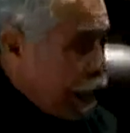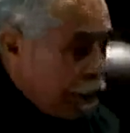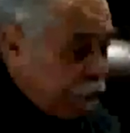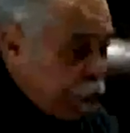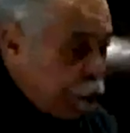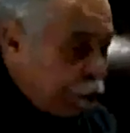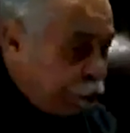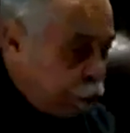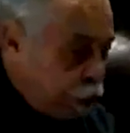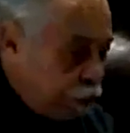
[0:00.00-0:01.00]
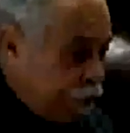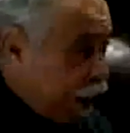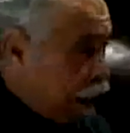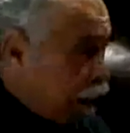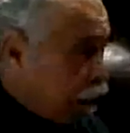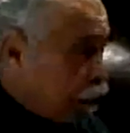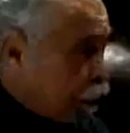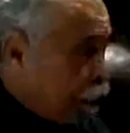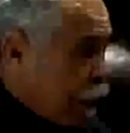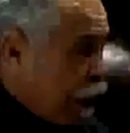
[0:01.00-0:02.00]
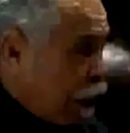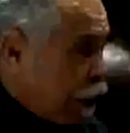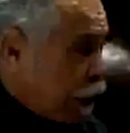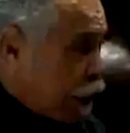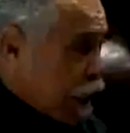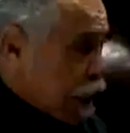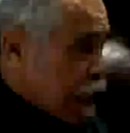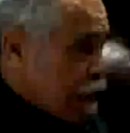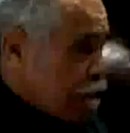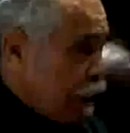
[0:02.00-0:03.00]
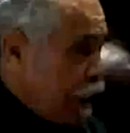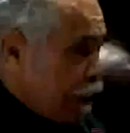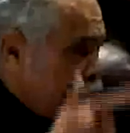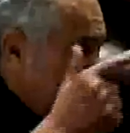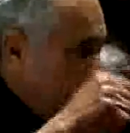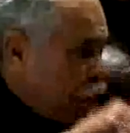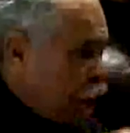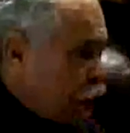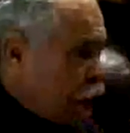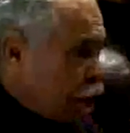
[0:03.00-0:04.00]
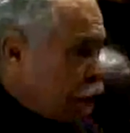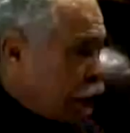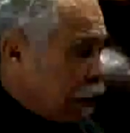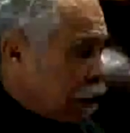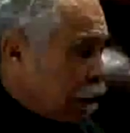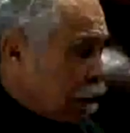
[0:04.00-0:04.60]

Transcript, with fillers: If you four fellows will be on the team, then I will coach it.